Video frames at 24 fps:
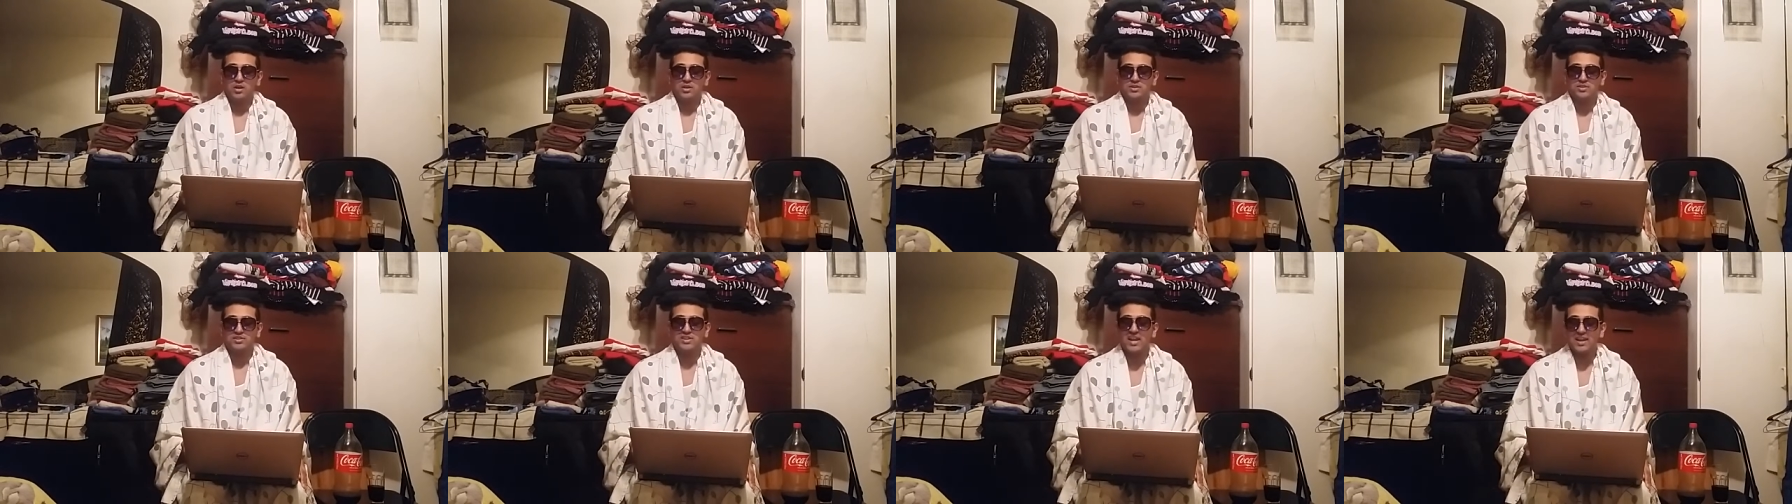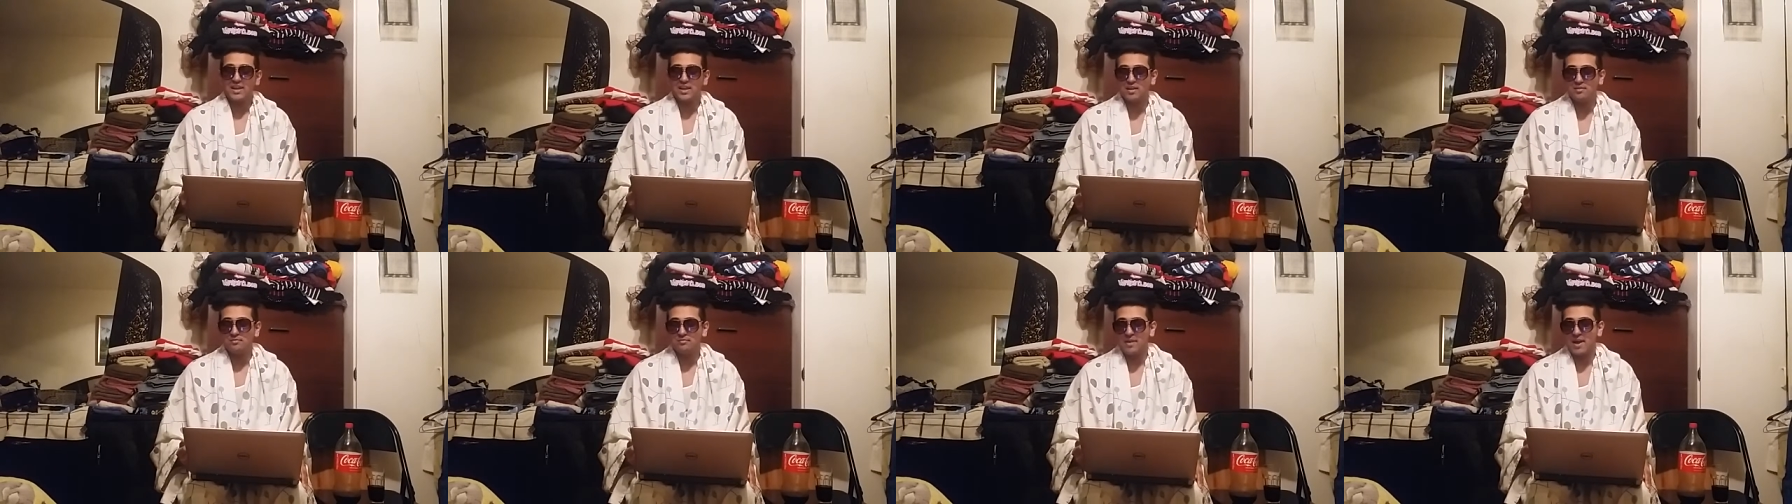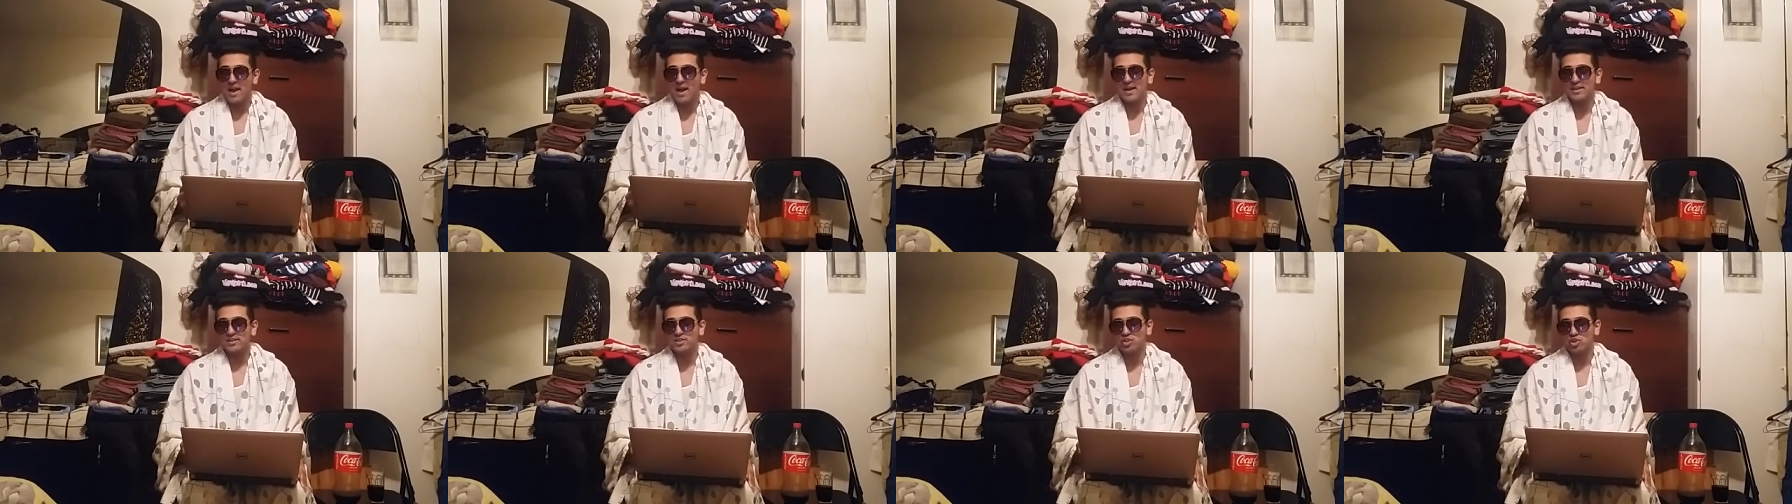Second
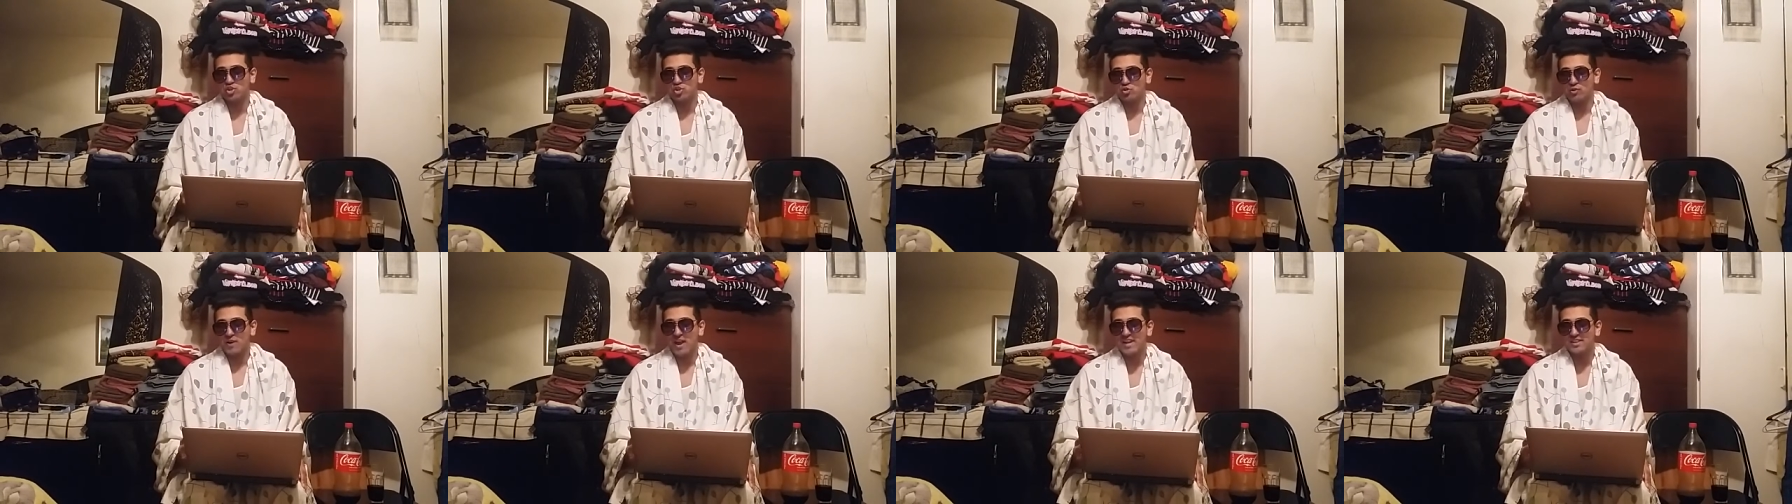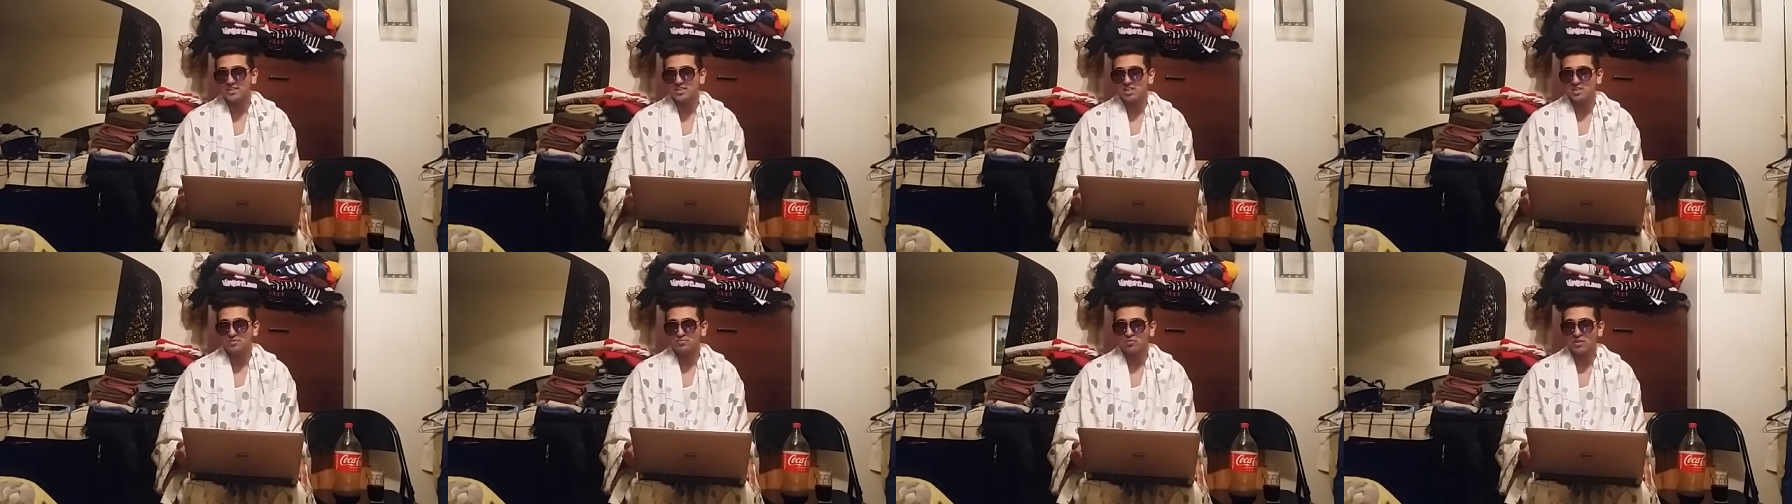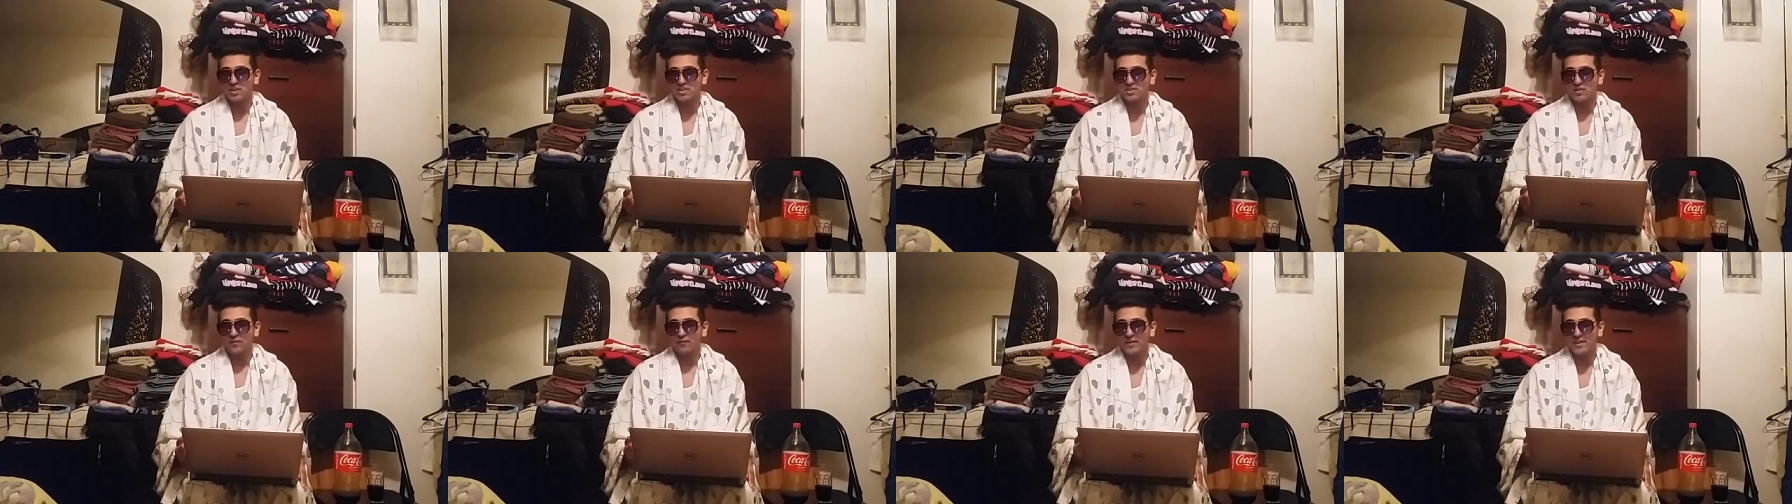match. Jurassic
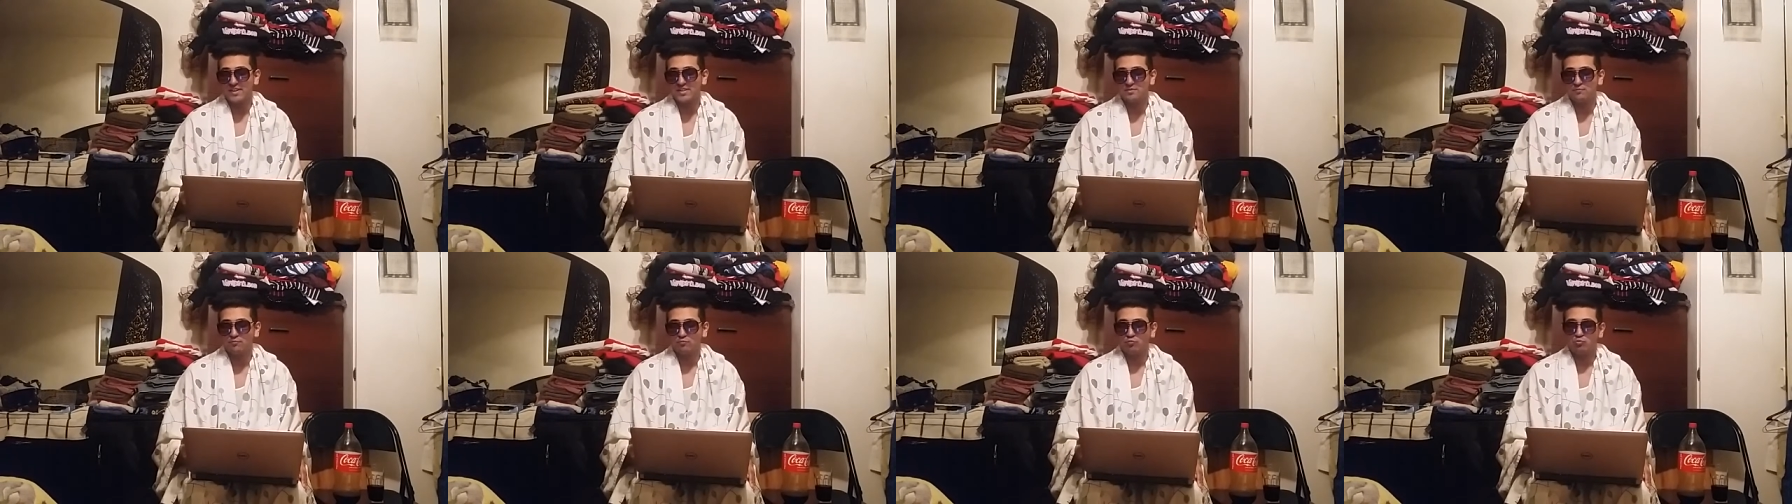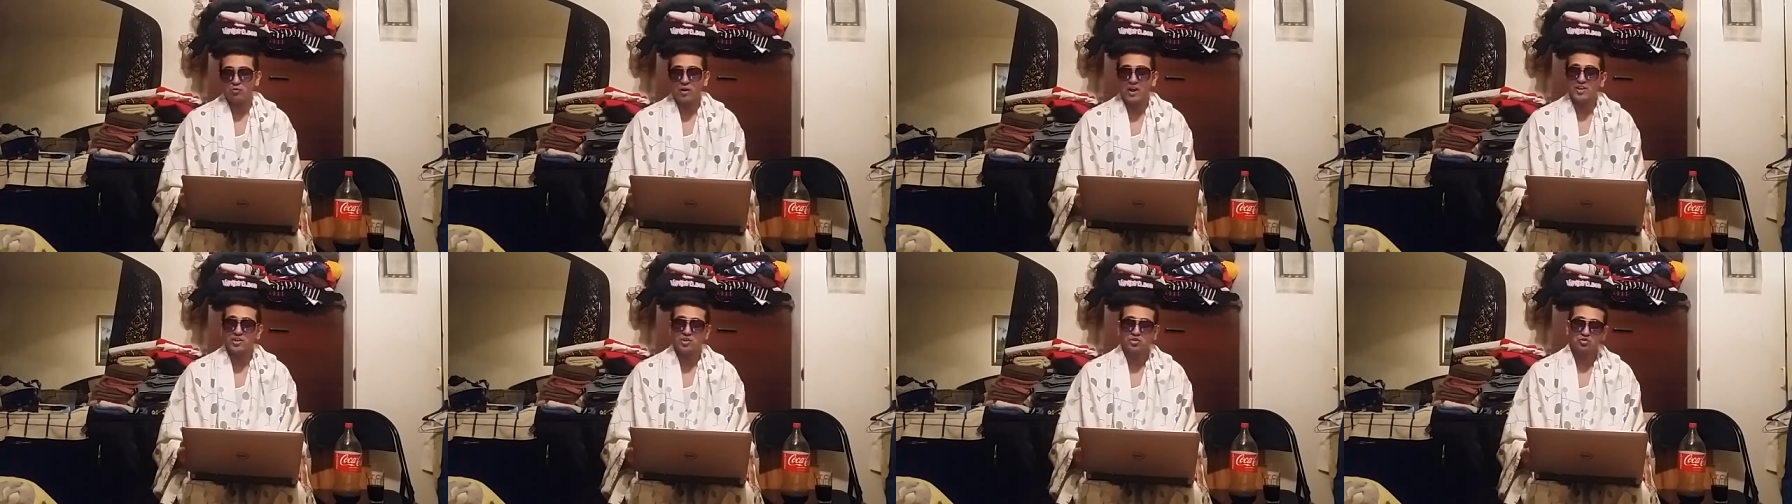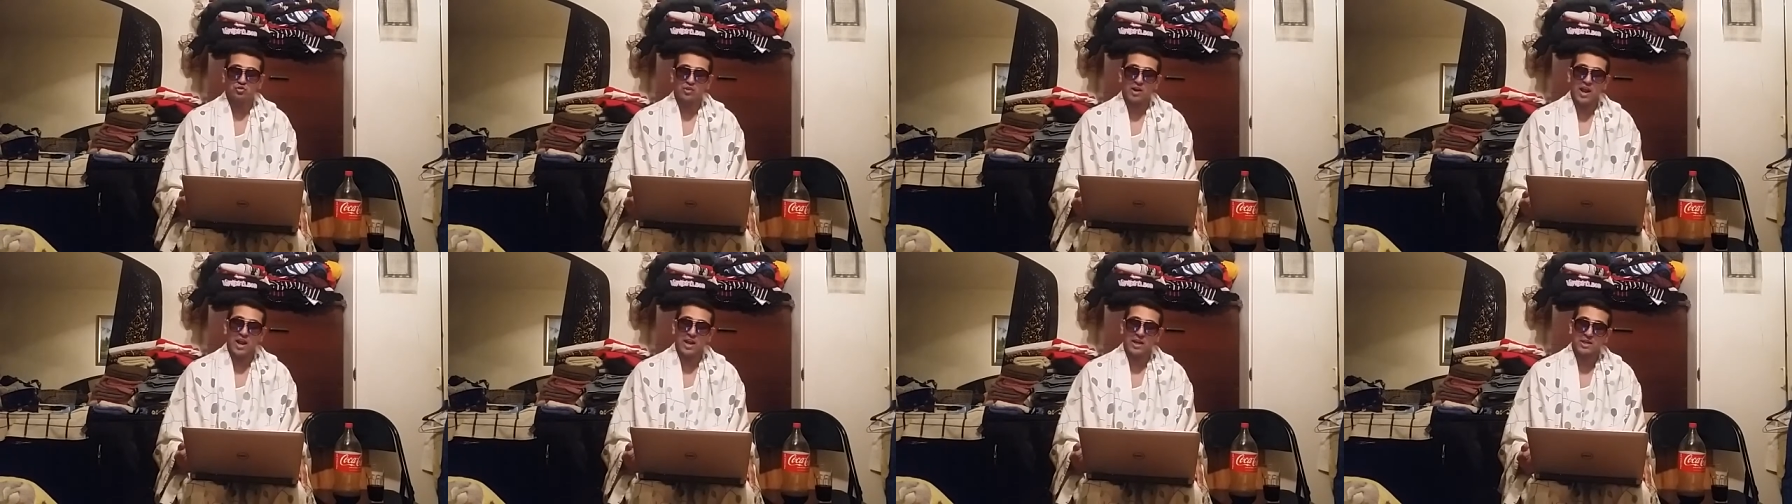Express defeats Red
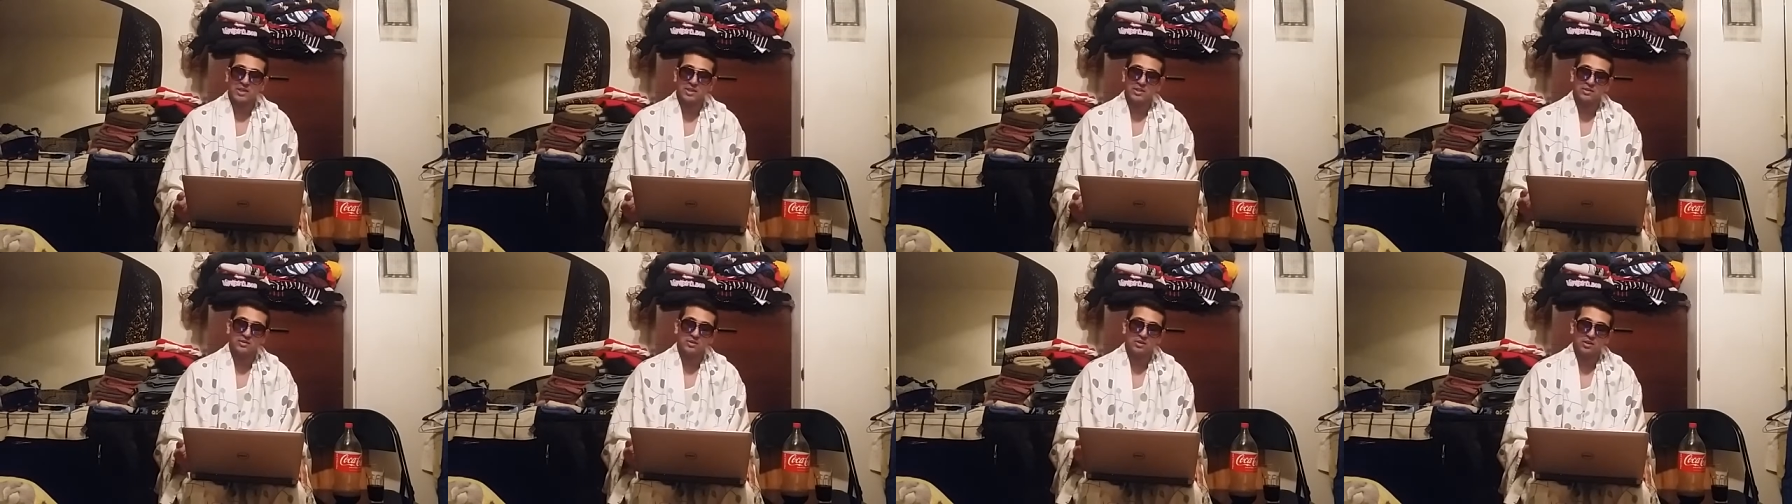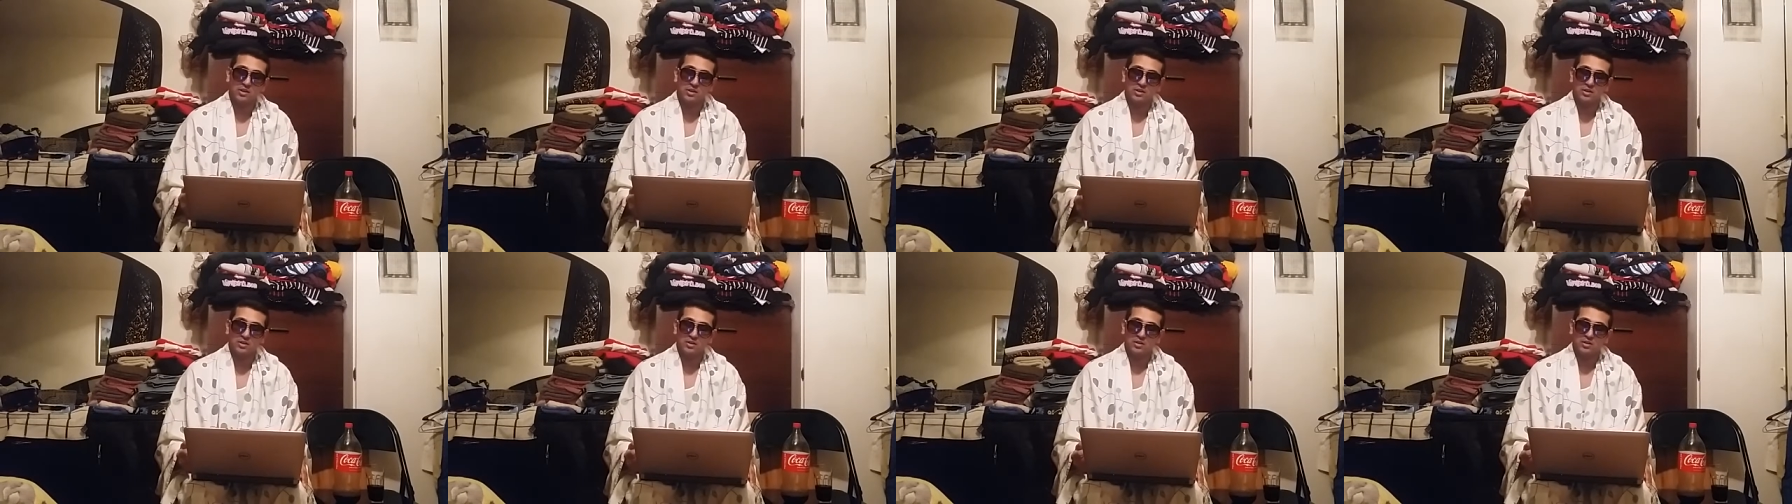Dragon